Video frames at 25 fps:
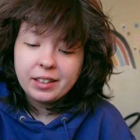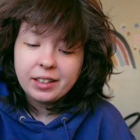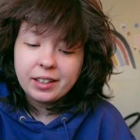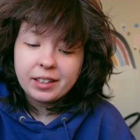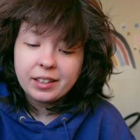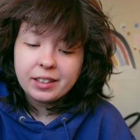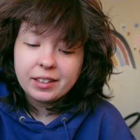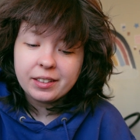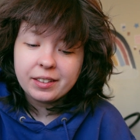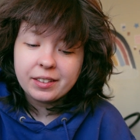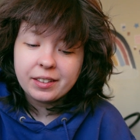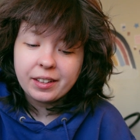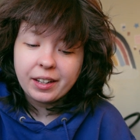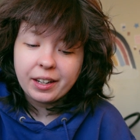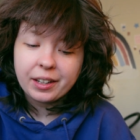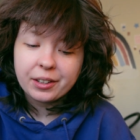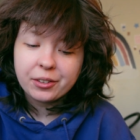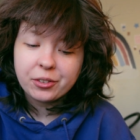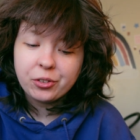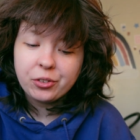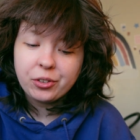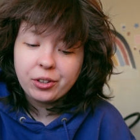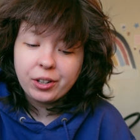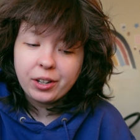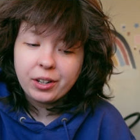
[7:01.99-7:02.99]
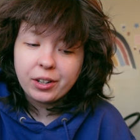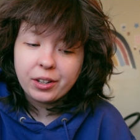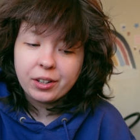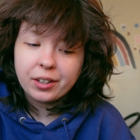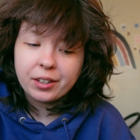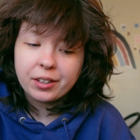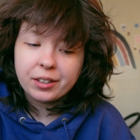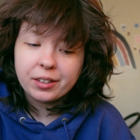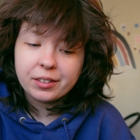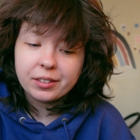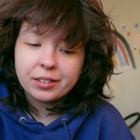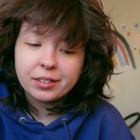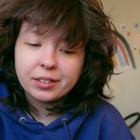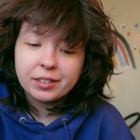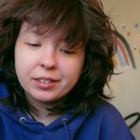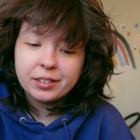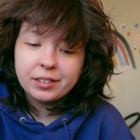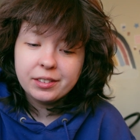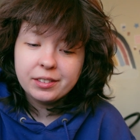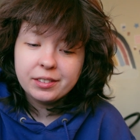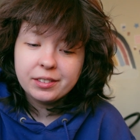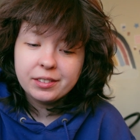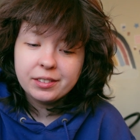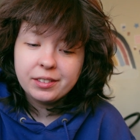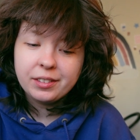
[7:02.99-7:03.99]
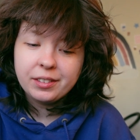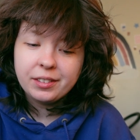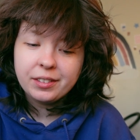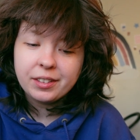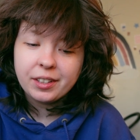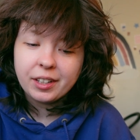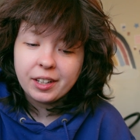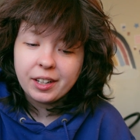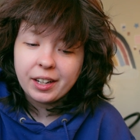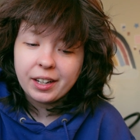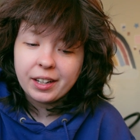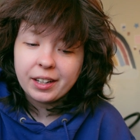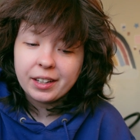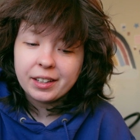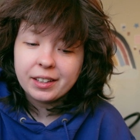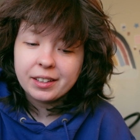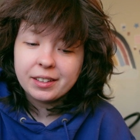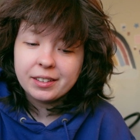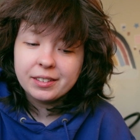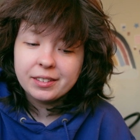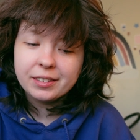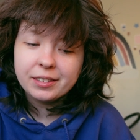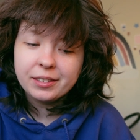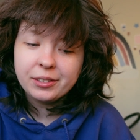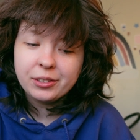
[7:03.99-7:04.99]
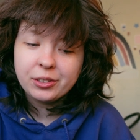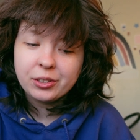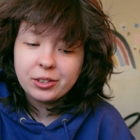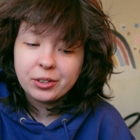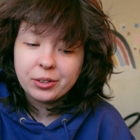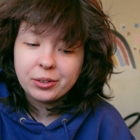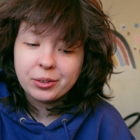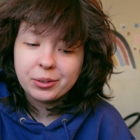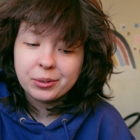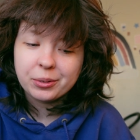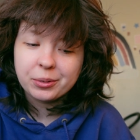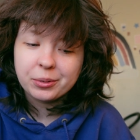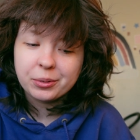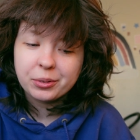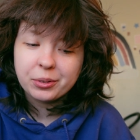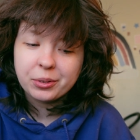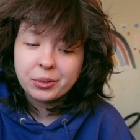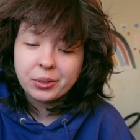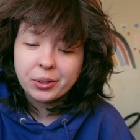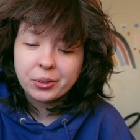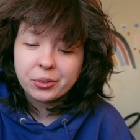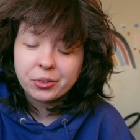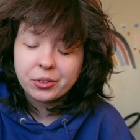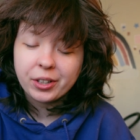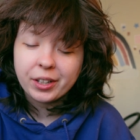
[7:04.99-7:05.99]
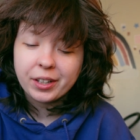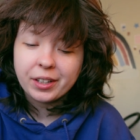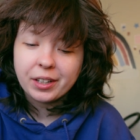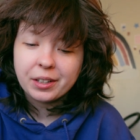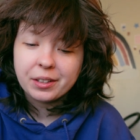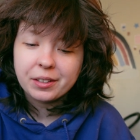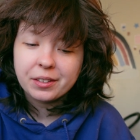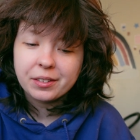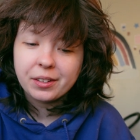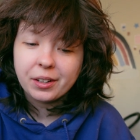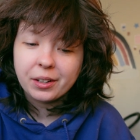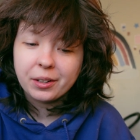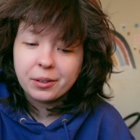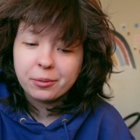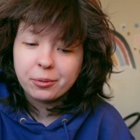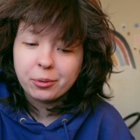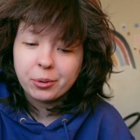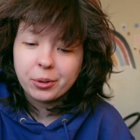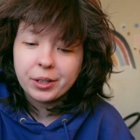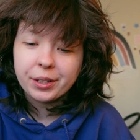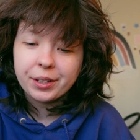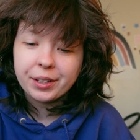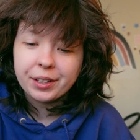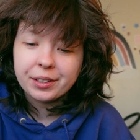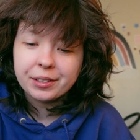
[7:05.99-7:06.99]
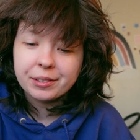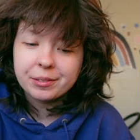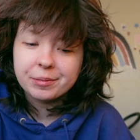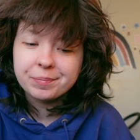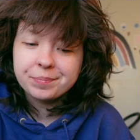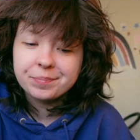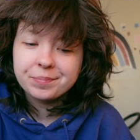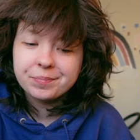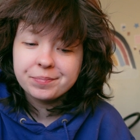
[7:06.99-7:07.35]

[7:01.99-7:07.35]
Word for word: it's extra hard today to crochet instead of reading.